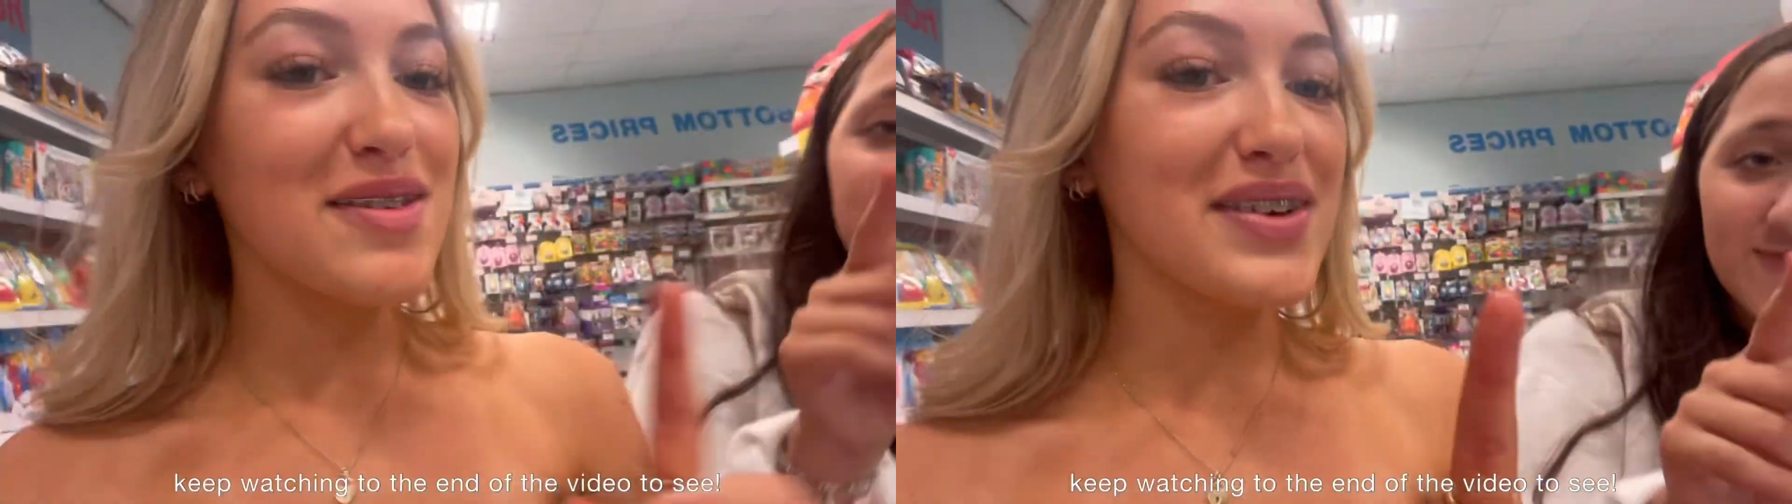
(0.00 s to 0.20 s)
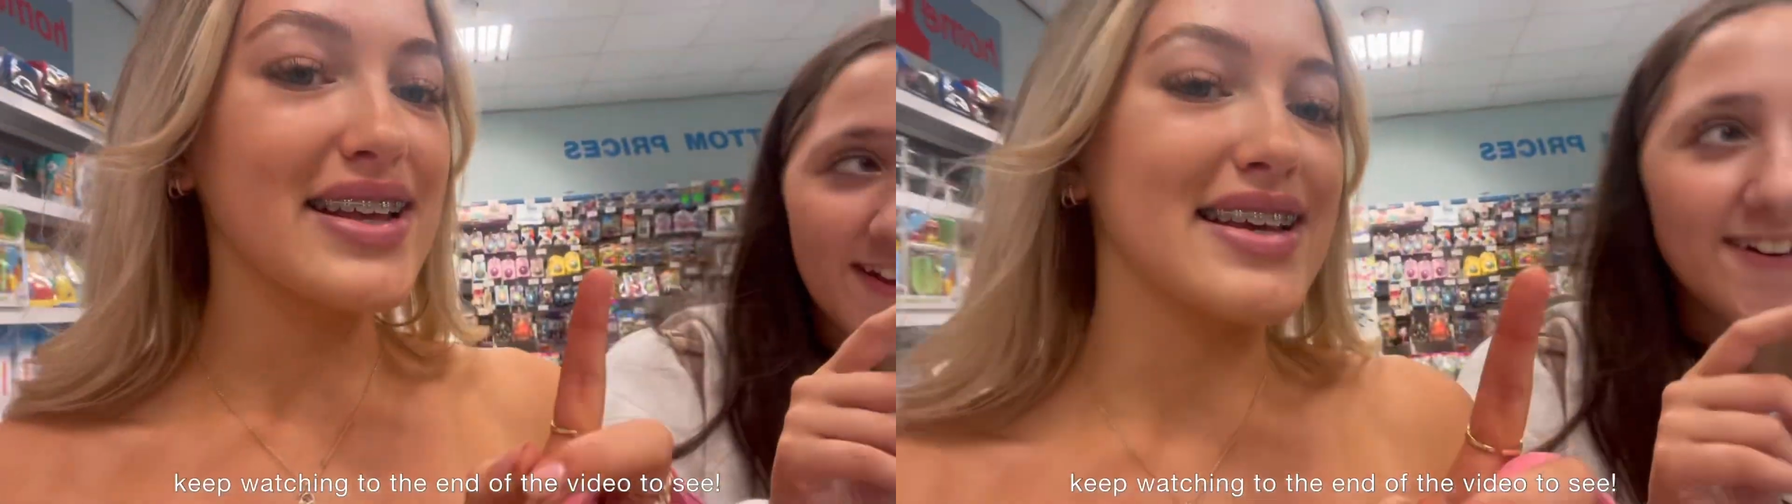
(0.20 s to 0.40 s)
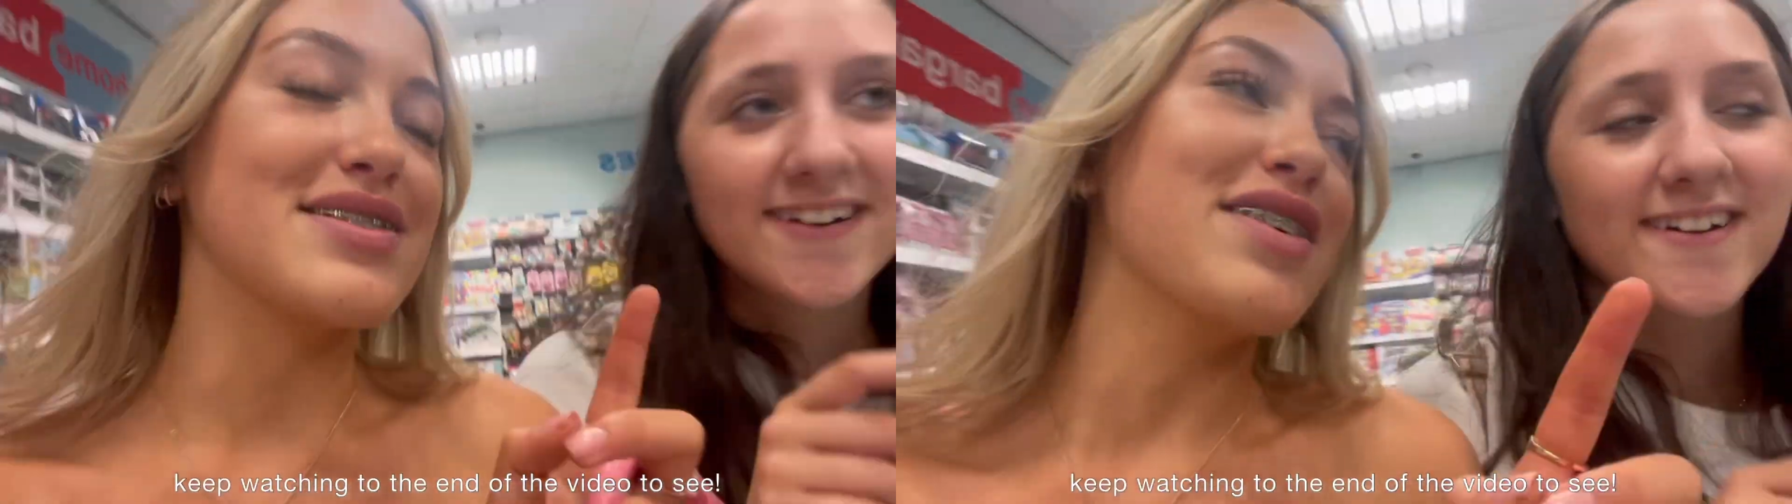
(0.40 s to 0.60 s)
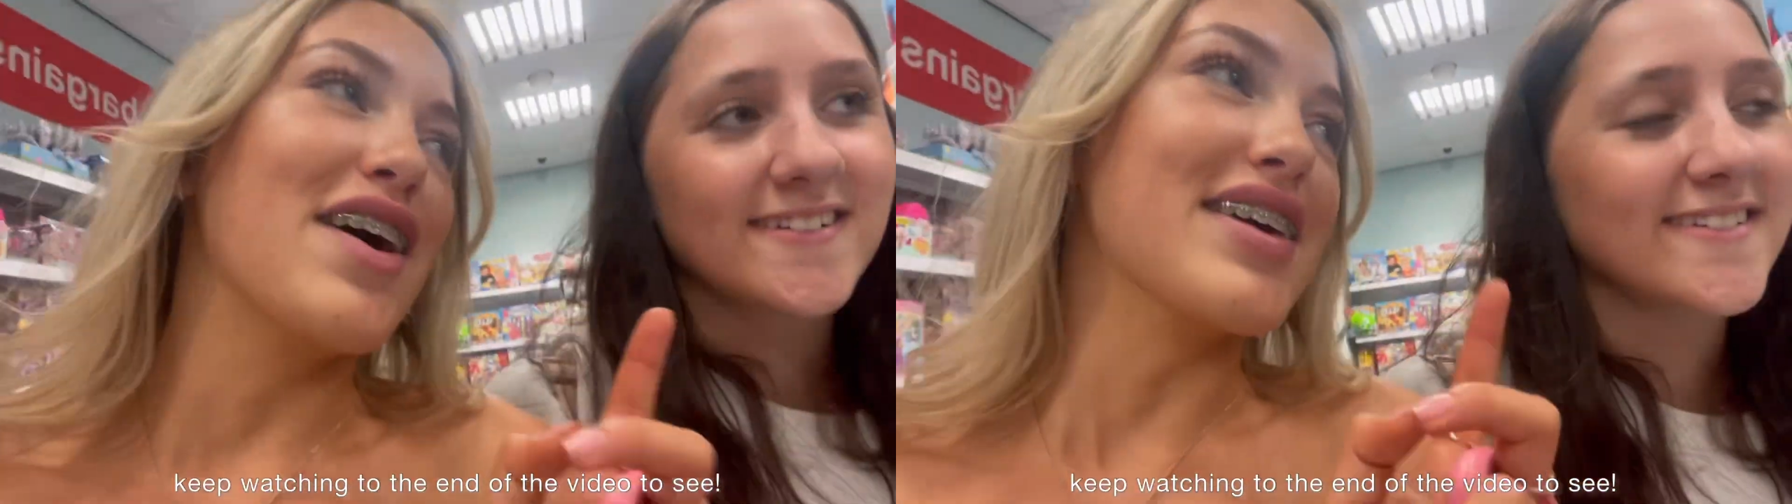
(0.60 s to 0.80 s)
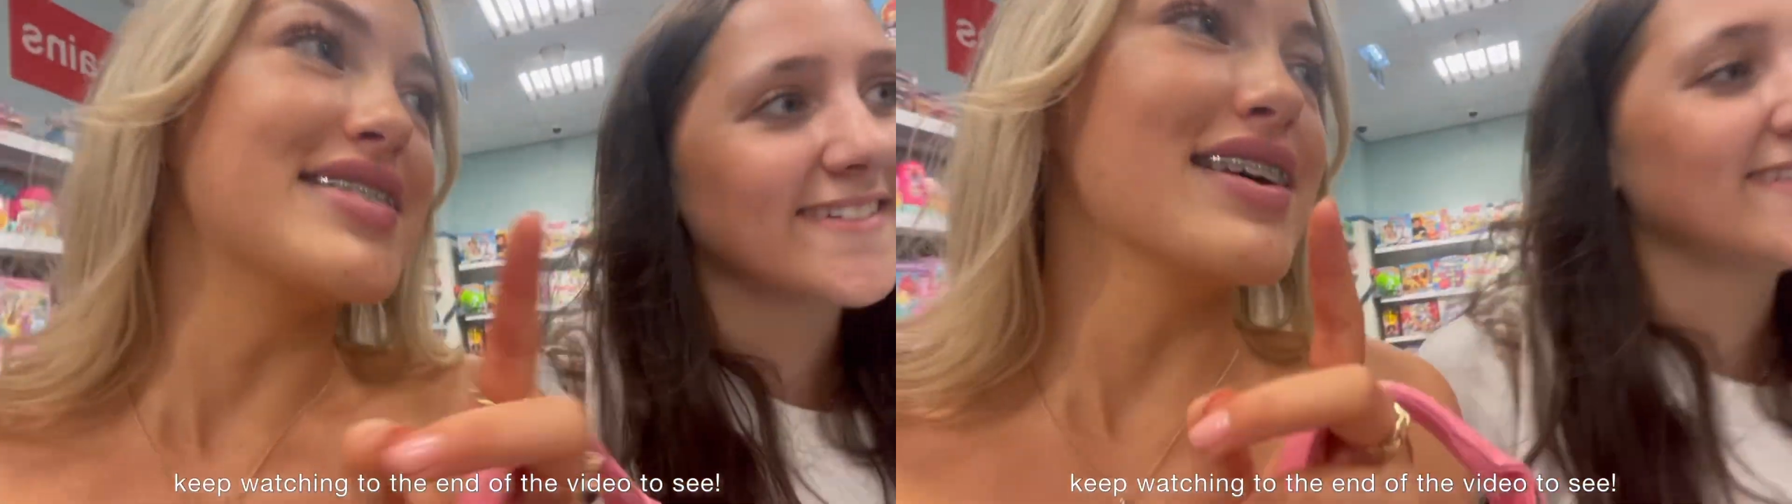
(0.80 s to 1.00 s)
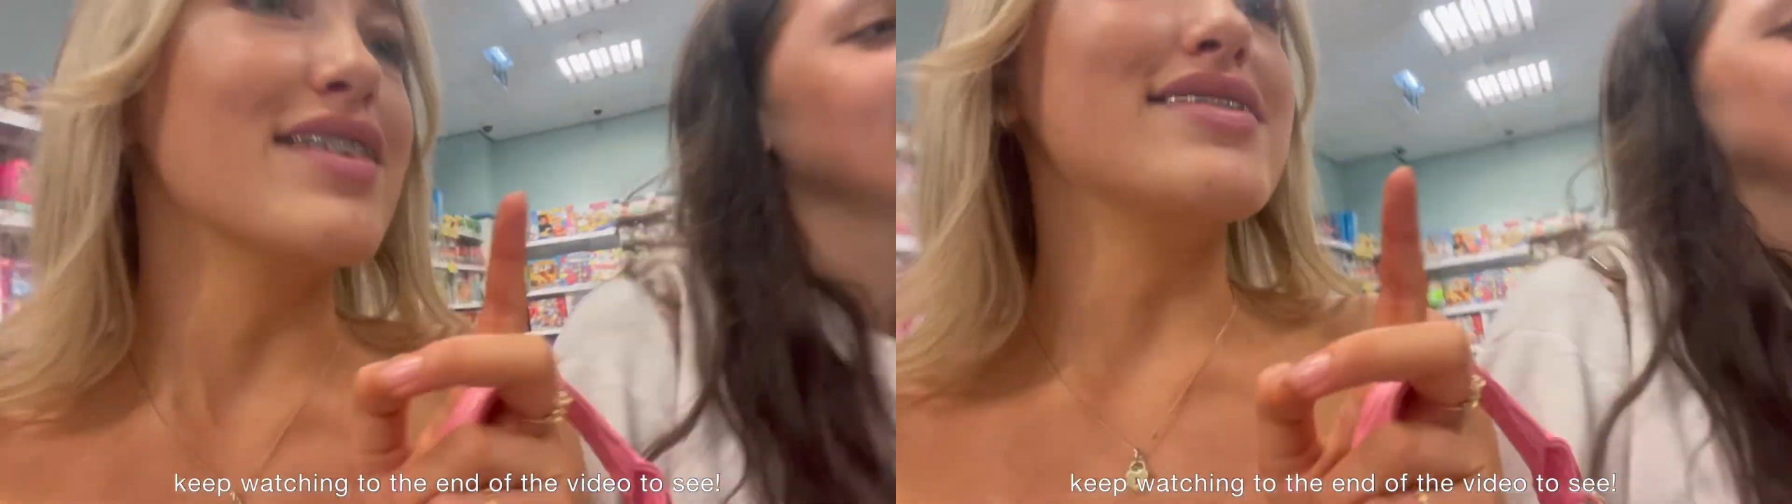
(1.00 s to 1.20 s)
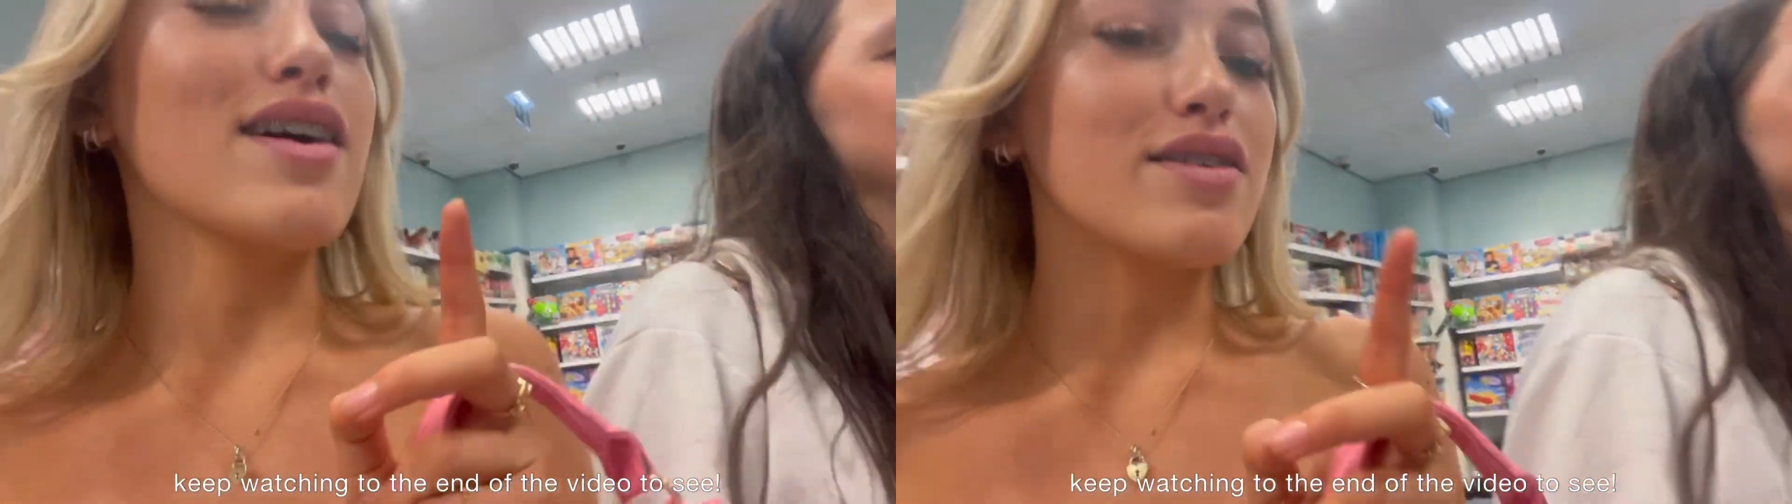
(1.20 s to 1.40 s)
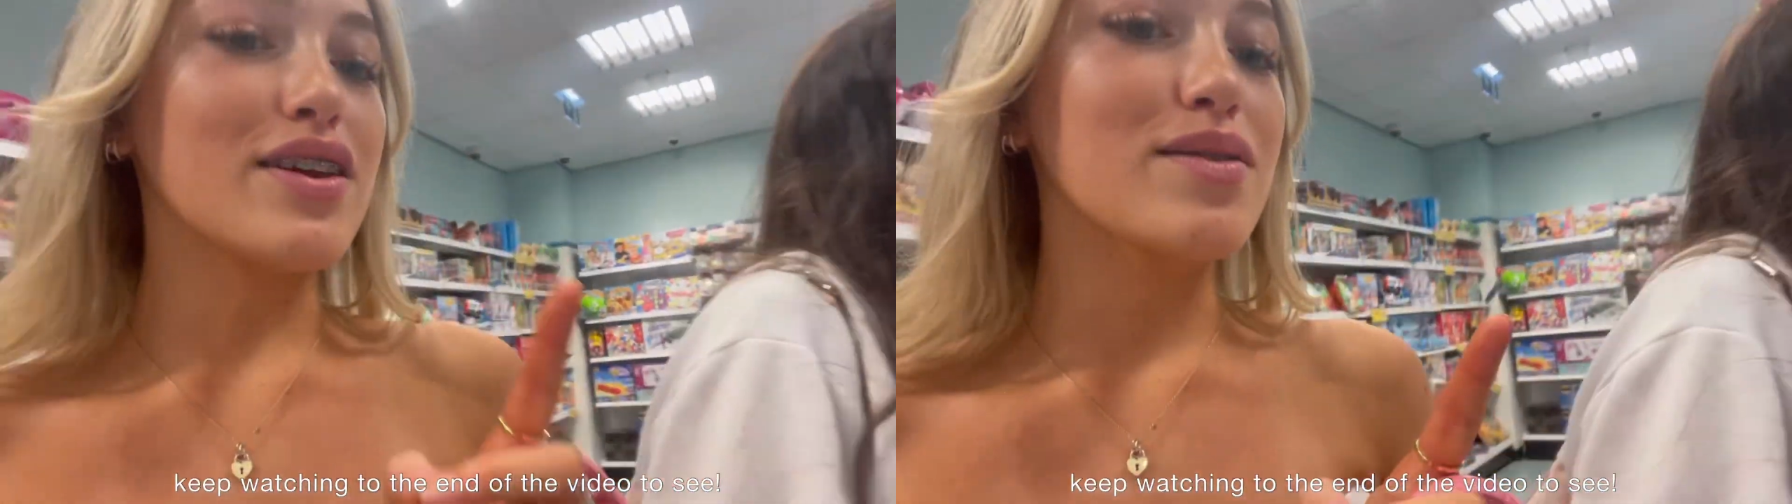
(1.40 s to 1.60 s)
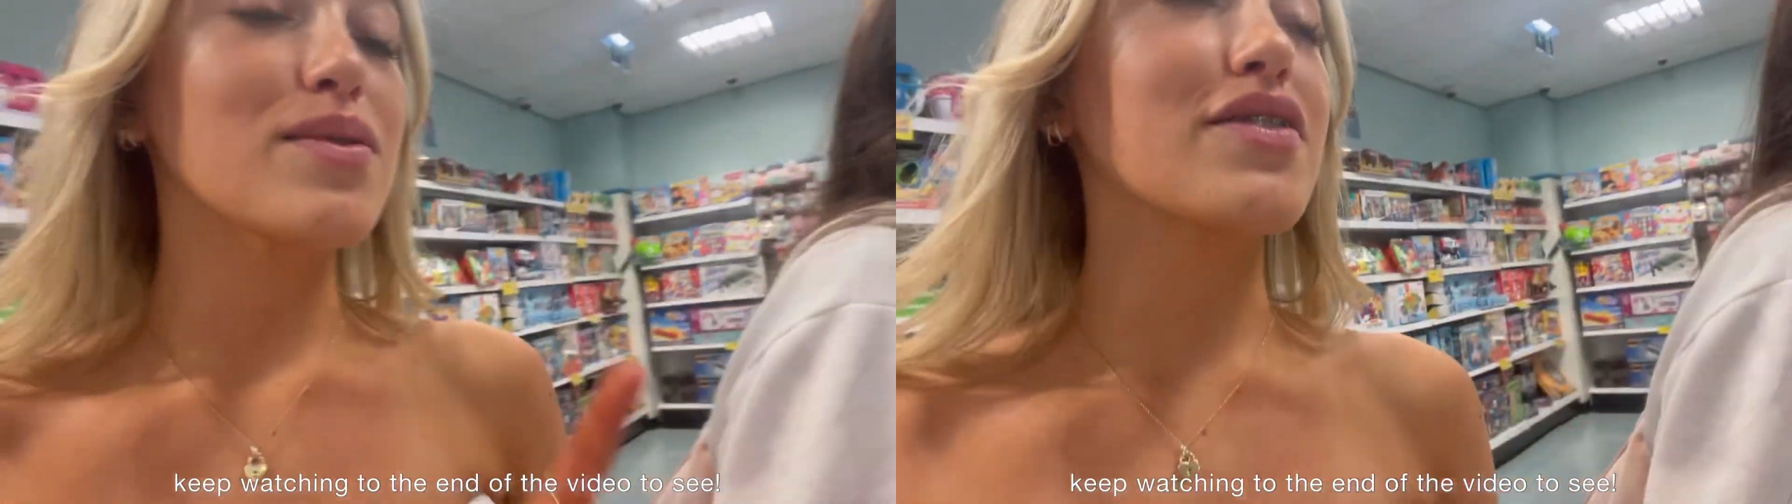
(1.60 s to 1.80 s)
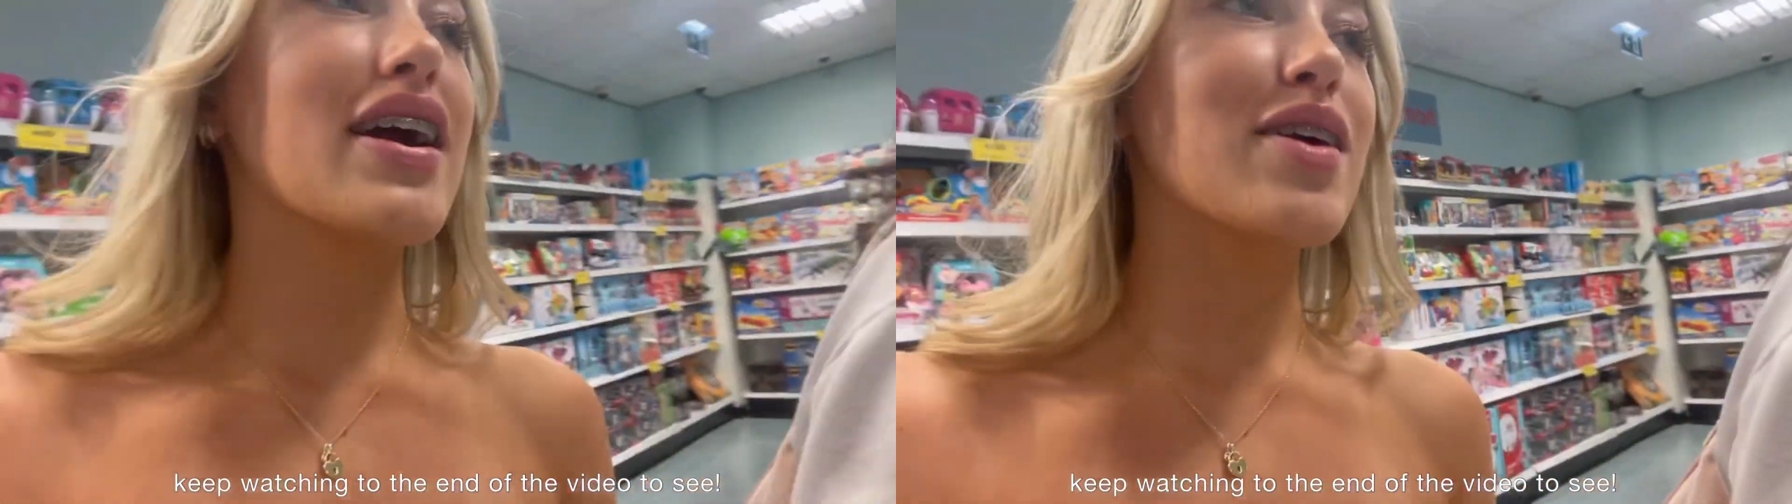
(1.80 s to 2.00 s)
be in this vlog, so don't you
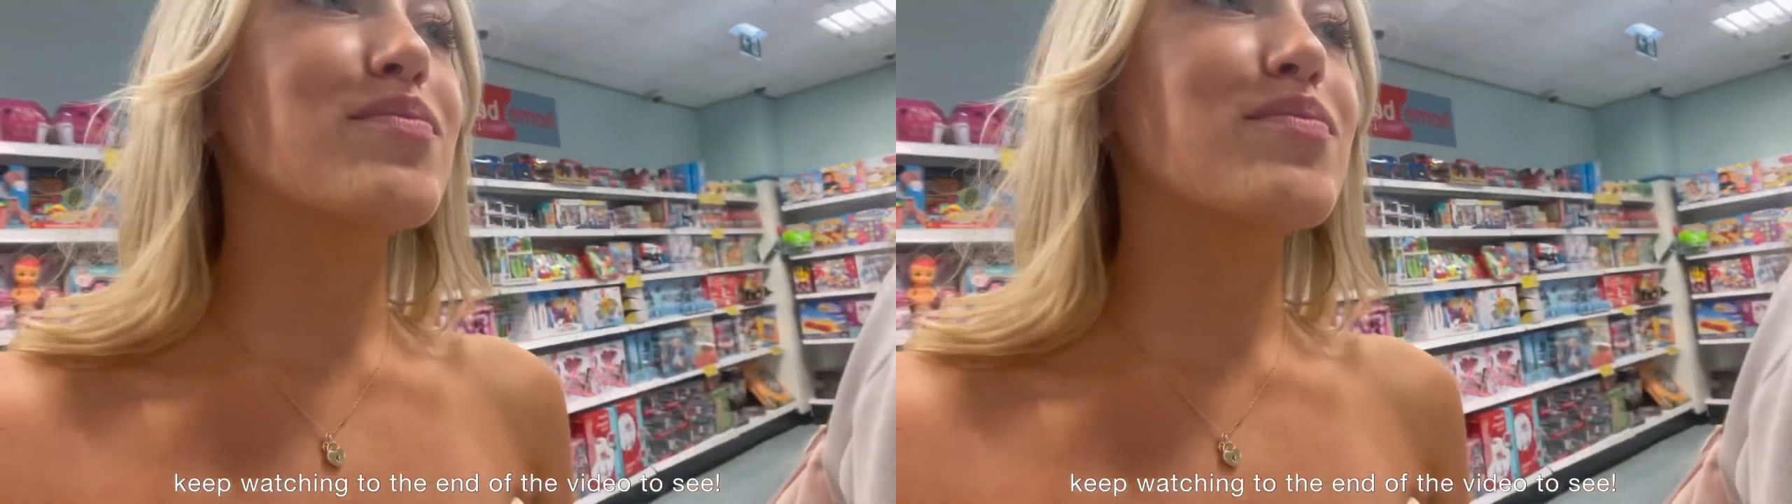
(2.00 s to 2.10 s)
worry.